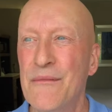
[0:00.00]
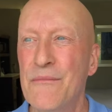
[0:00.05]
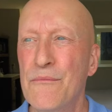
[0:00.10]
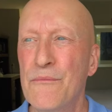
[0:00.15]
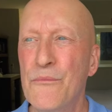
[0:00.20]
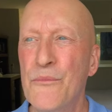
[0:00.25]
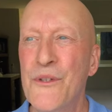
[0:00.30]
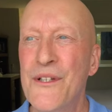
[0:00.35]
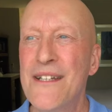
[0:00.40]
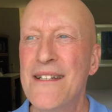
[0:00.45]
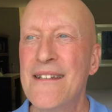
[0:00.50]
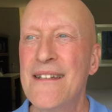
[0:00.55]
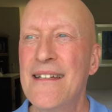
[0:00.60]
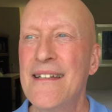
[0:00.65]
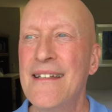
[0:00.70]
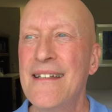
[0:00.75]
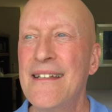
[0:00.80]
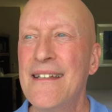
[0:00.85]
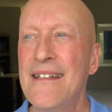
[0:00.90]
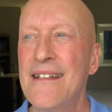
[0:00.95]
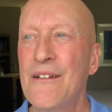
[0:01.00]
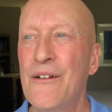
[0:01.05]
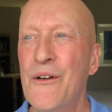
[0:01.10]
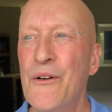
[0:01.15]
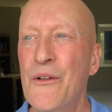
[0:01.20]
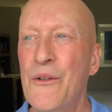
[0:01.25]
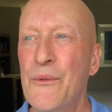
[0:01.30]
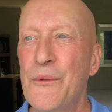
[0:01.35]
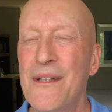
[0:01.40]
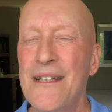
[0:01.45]
Breathe in
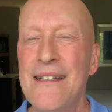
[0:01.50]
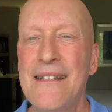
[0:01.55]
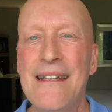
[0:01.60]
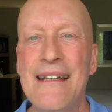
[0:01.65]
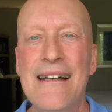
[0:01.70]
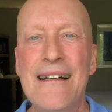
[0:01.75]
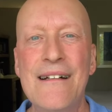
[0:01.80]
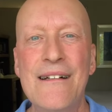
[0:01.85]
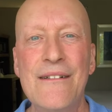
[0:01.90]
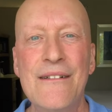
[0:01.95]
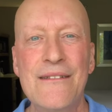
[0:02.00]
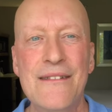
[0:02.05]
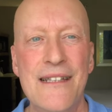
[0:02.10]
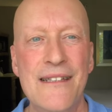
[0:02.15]
all the way down.